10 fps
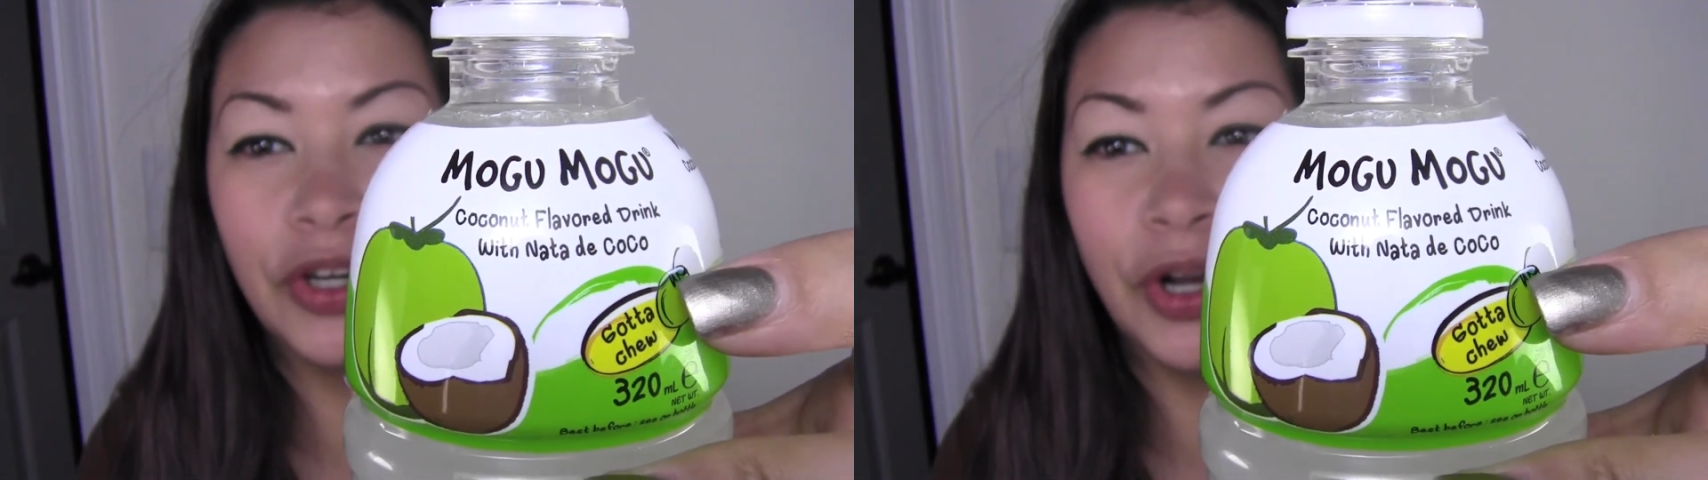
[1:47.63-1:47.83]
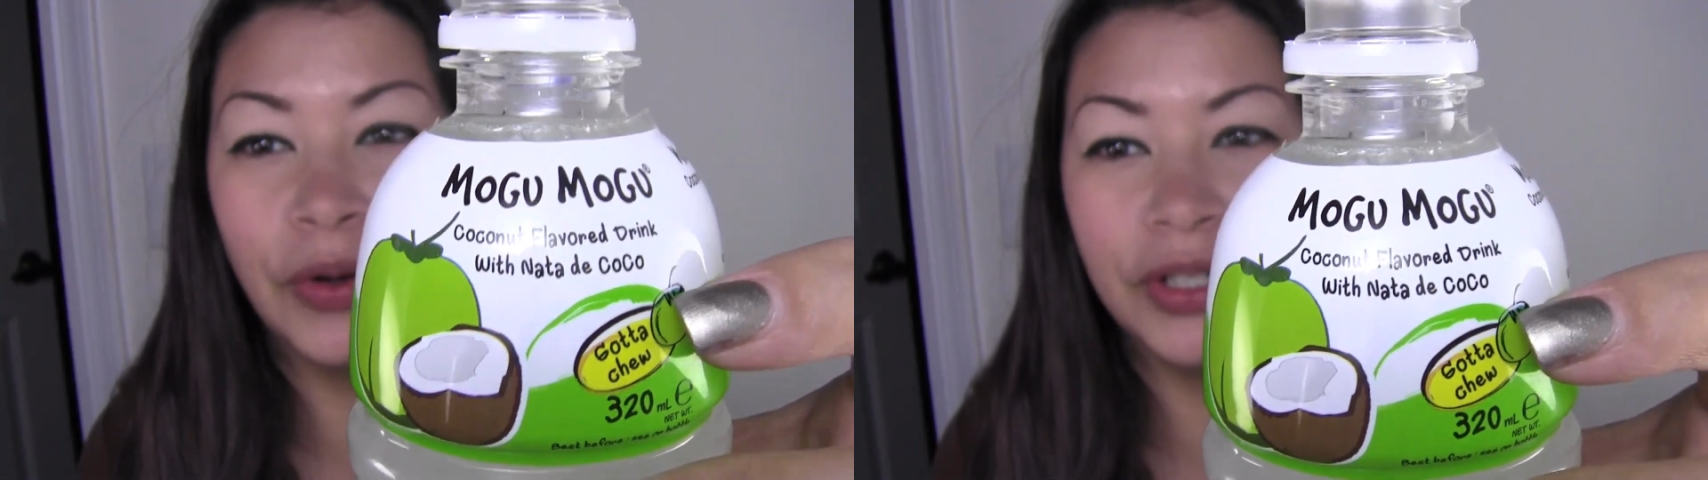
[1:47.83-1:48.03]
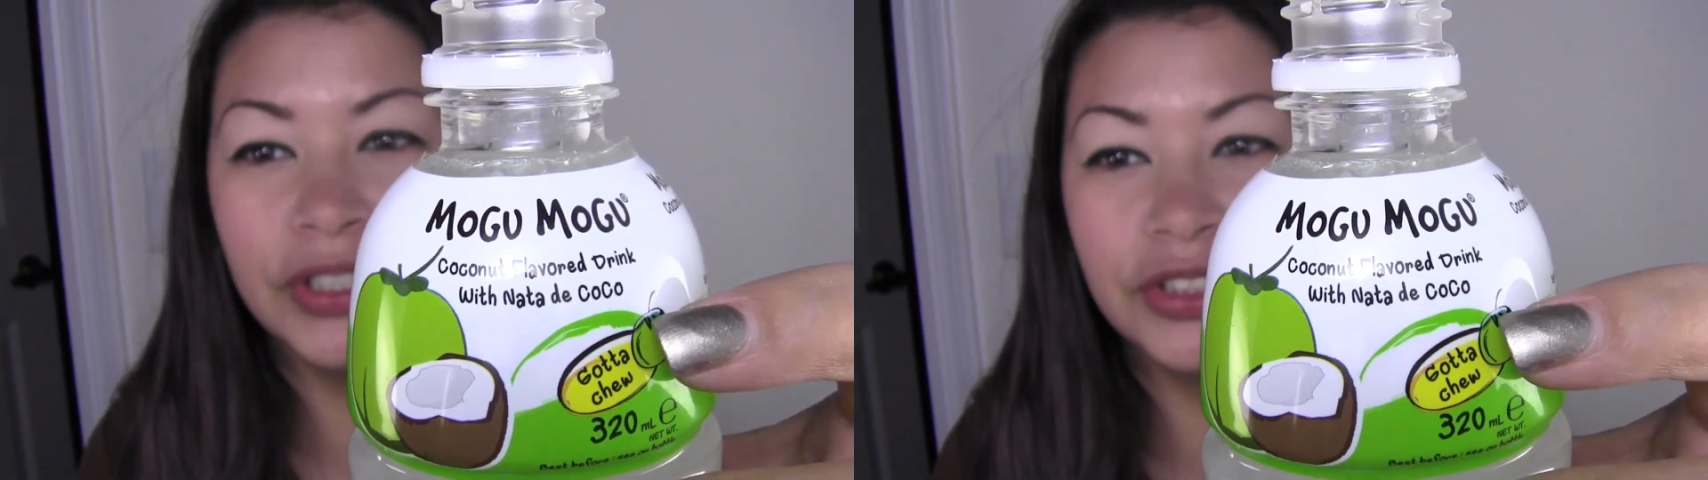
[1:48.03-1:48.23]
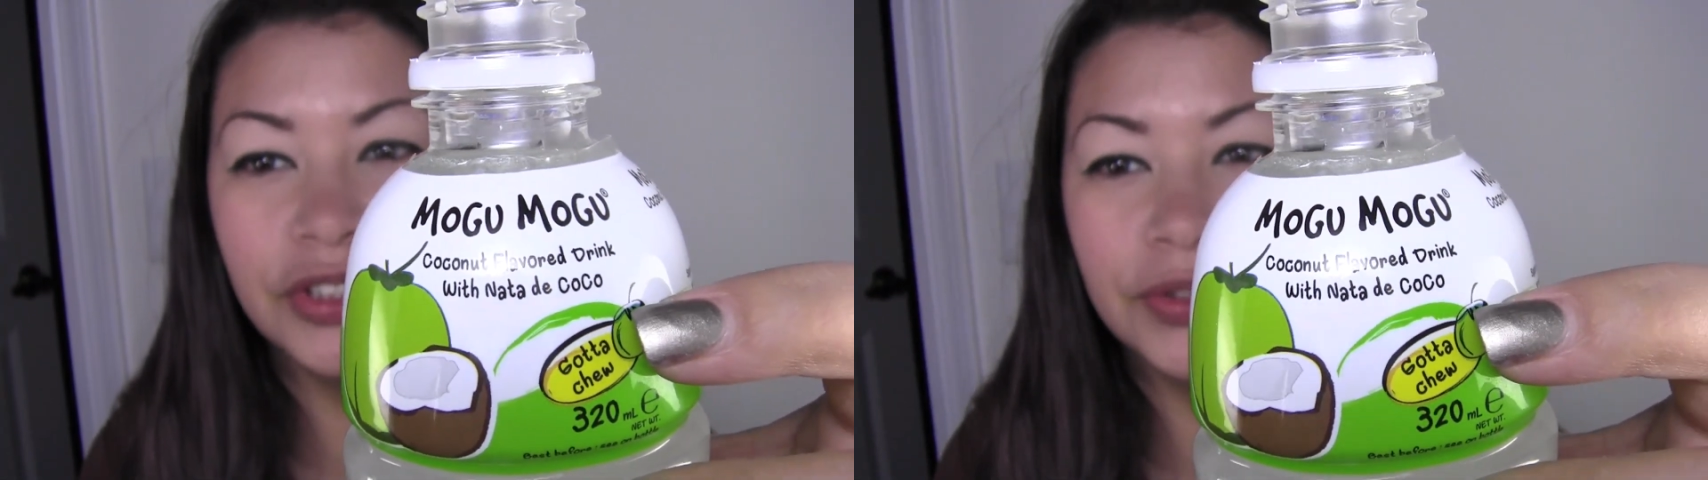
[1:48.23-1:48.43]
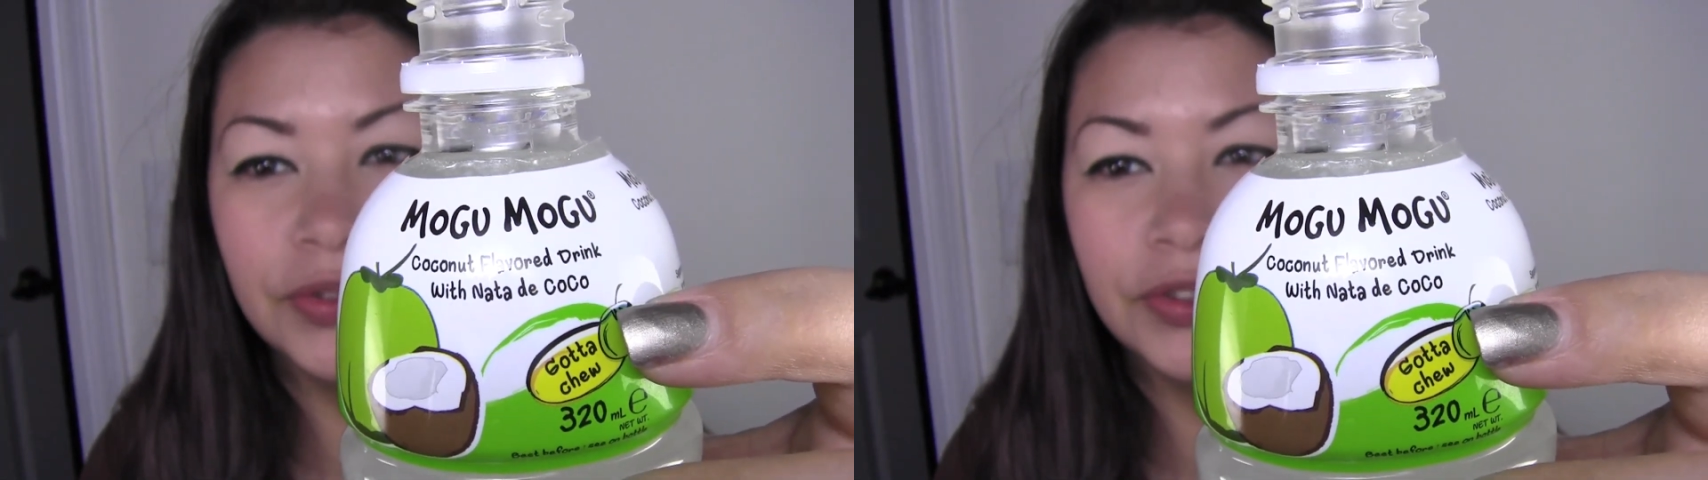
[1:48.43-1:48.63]
coconut
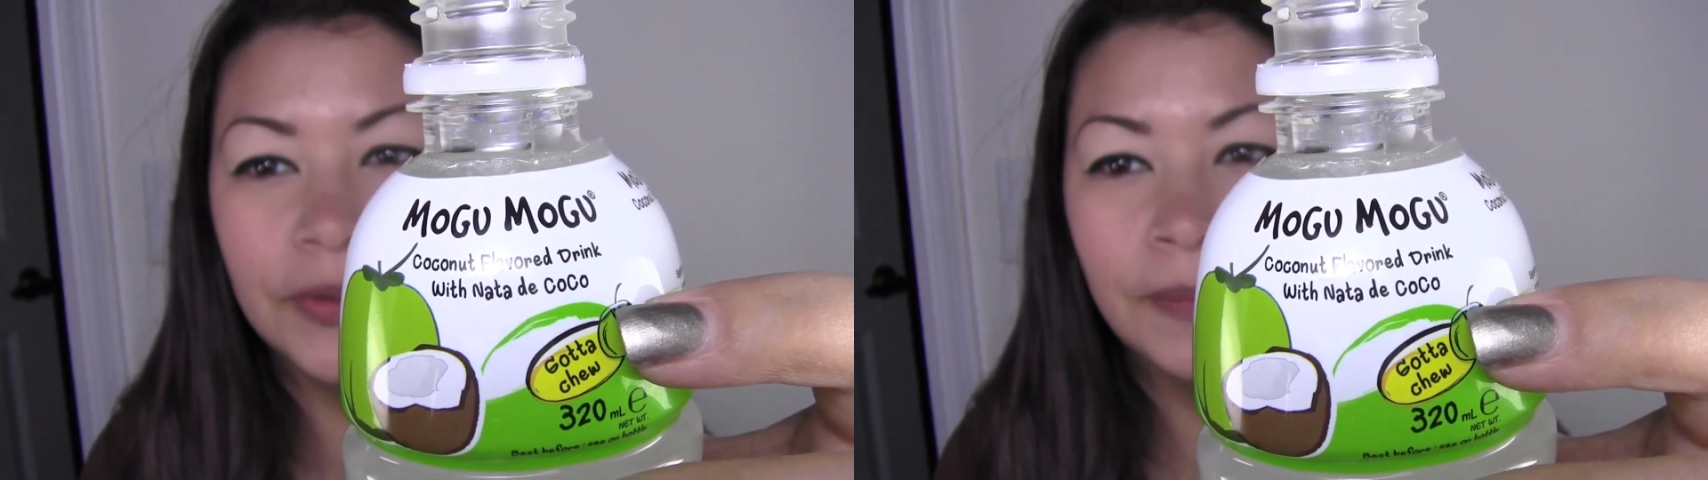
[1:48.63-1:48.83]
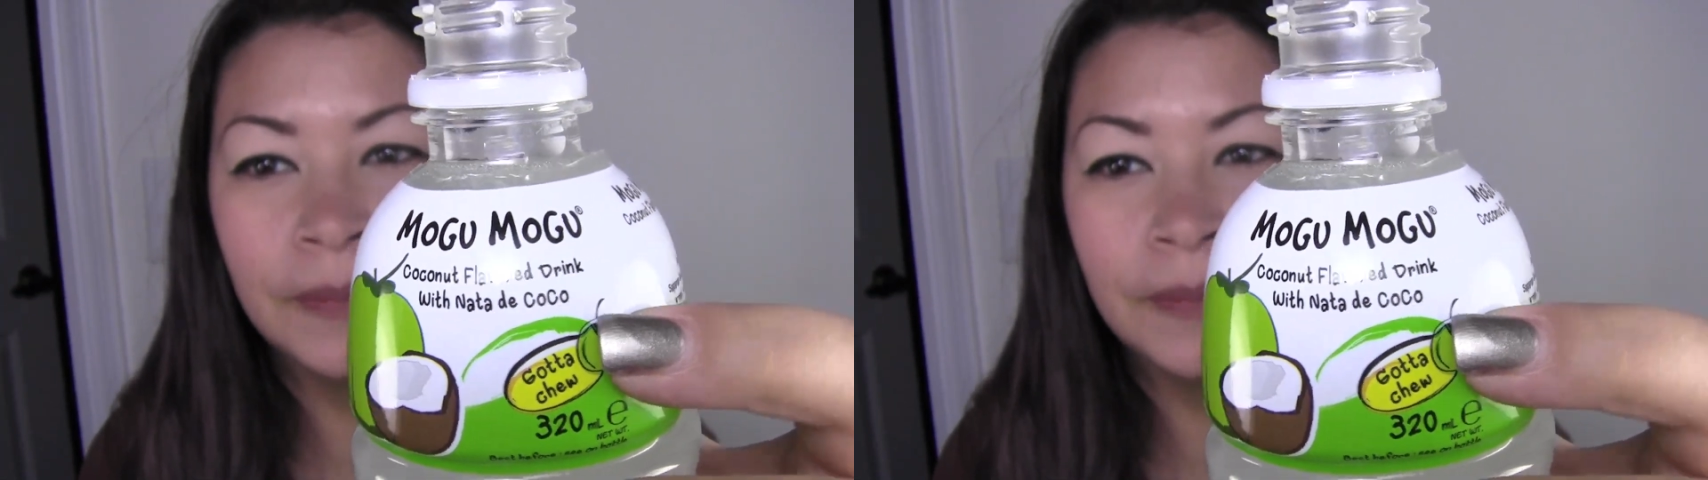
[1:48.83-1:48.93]
juice.